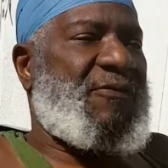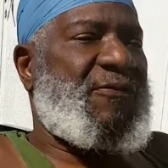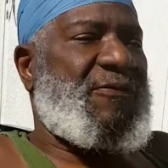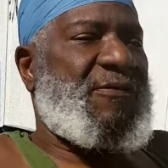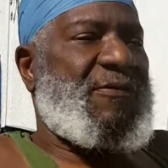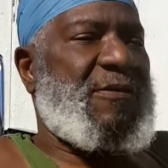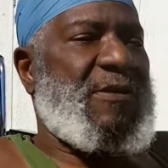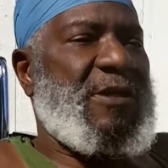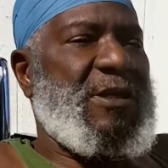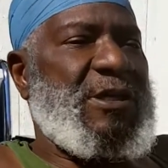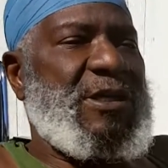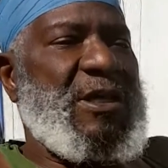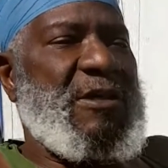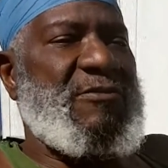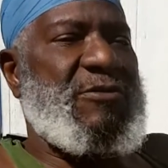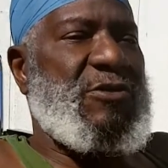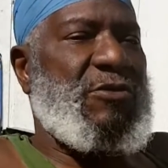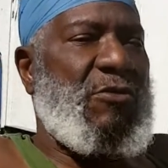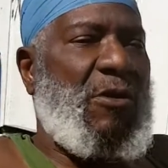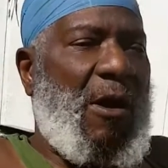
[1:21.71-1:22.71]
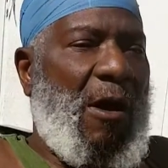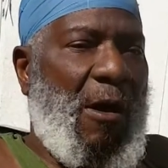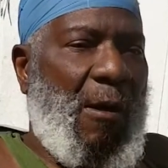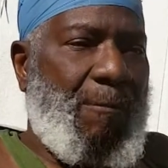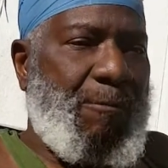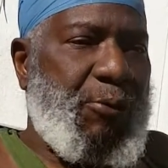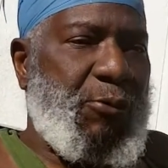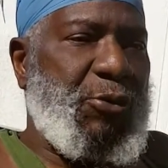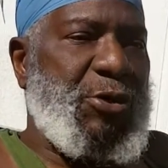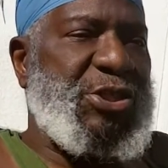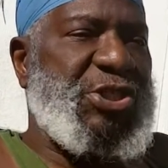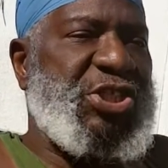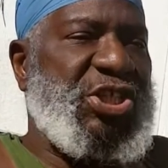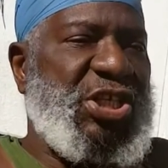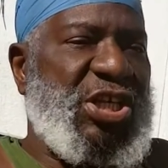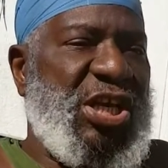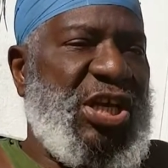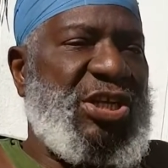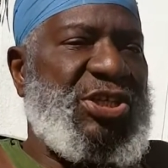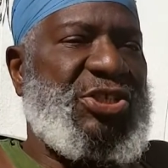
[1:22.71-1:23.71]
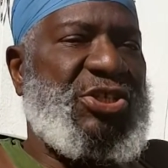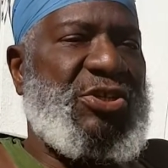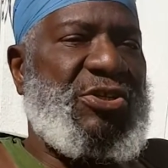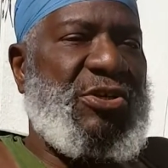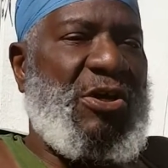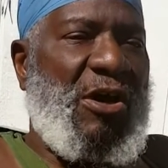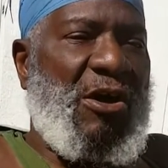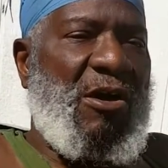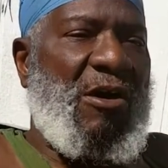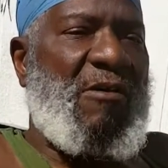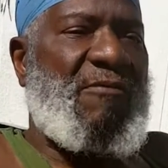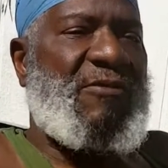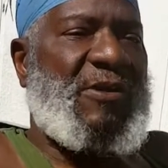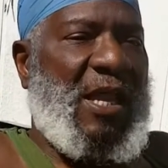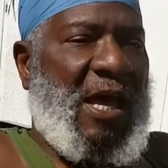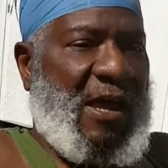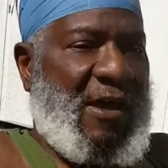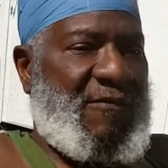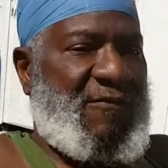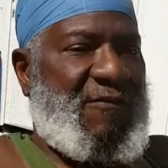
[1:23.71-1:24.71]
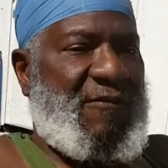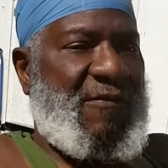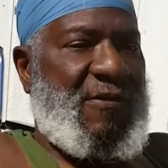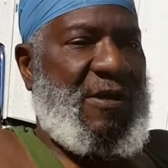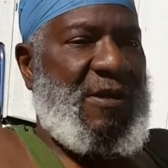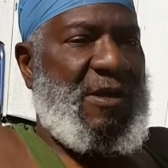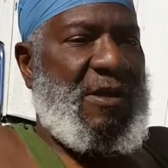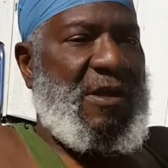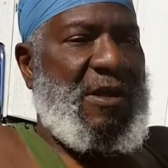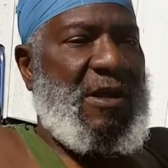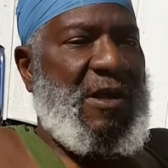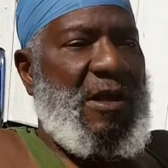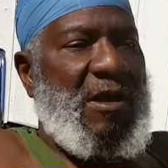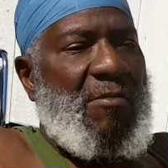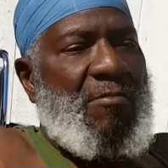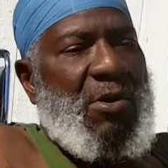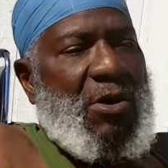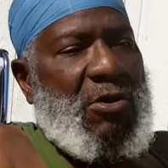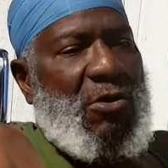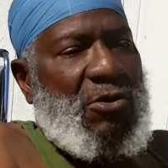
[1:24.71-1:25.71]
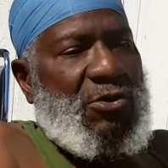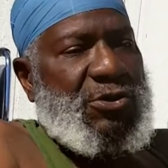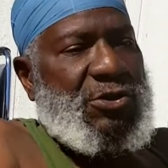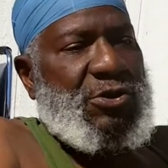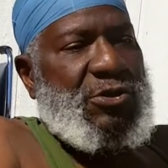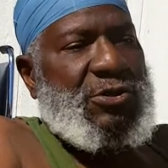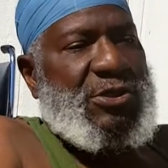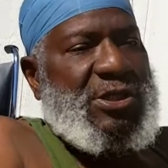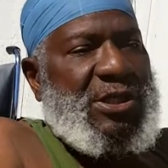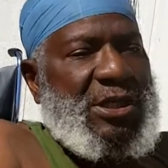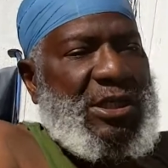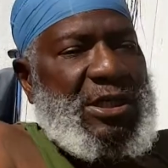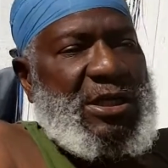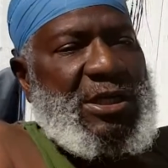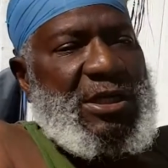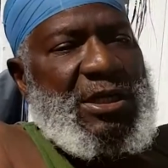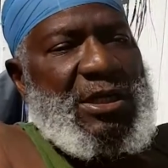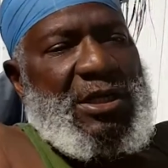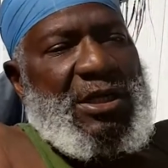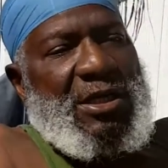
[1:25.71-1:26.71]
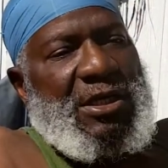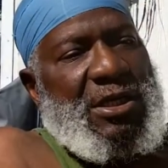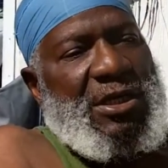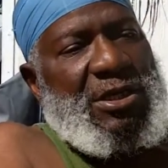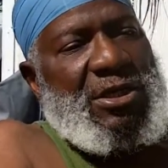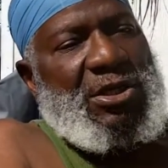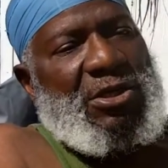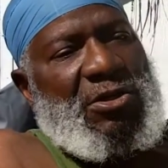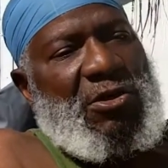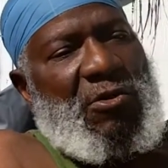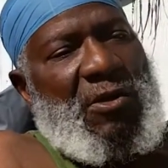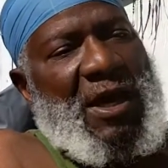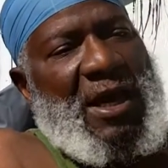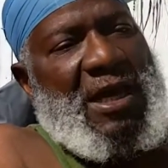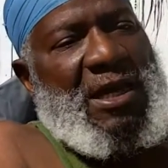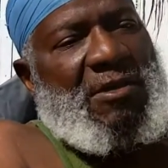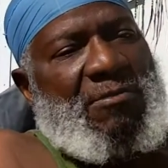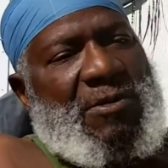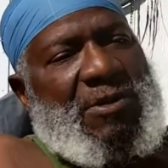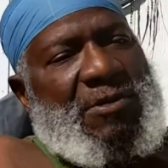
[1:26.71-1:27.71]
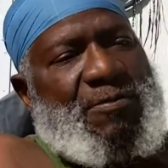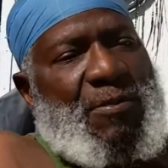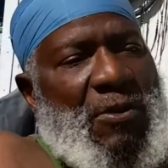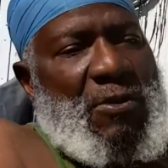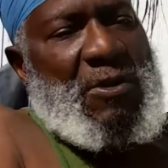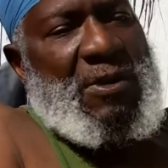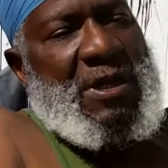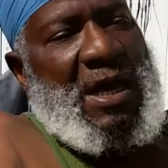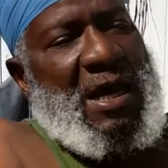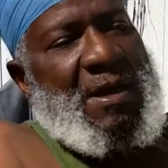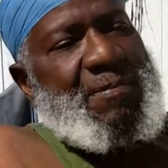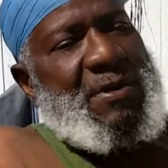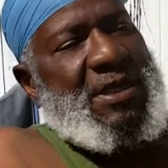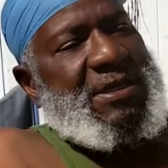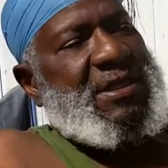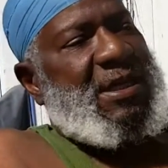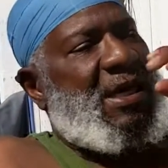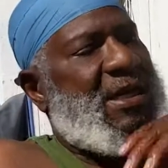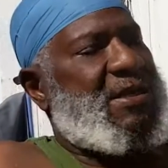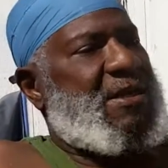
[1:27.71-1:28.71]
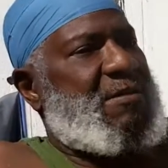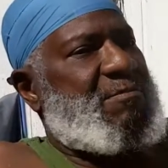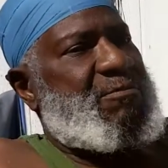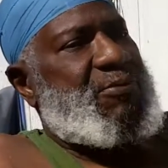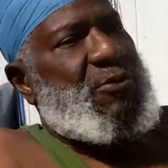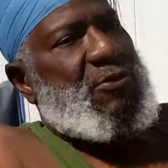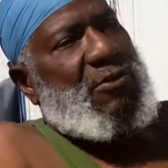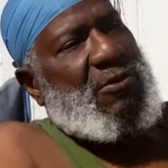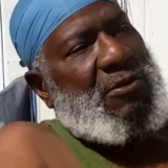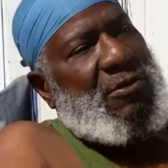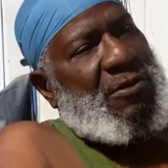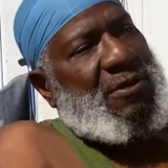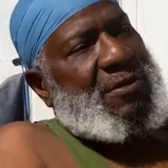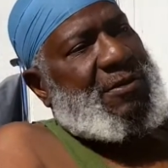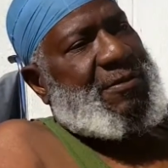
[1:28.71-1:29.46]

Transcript: Farm life gives you an appreciation of life. Because you see, you know, animals born. I bet you I done pulled,